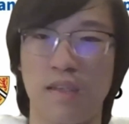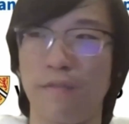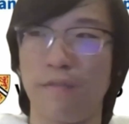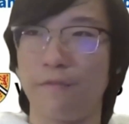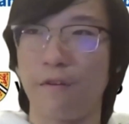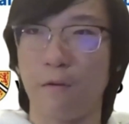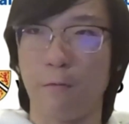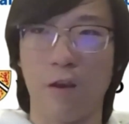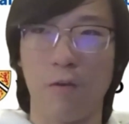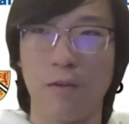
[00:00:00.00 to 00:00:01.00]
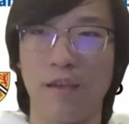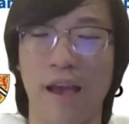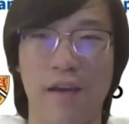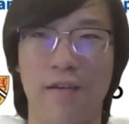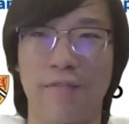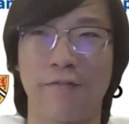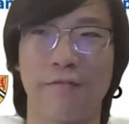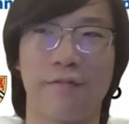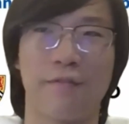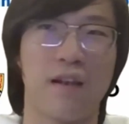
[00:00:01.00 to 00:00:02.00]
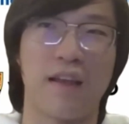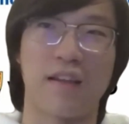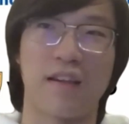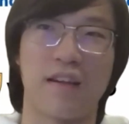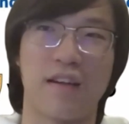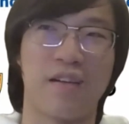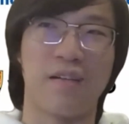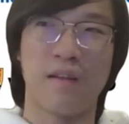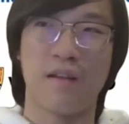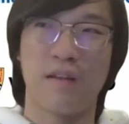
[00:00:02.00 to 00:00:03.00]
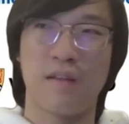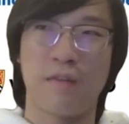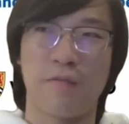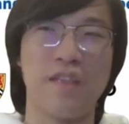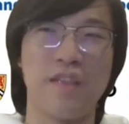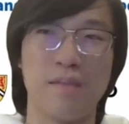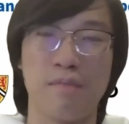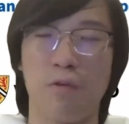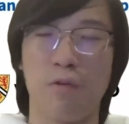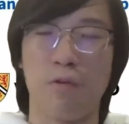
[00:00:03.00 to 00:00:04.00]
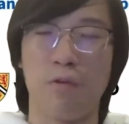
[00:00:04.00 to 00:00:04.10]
we only have like a 3D model for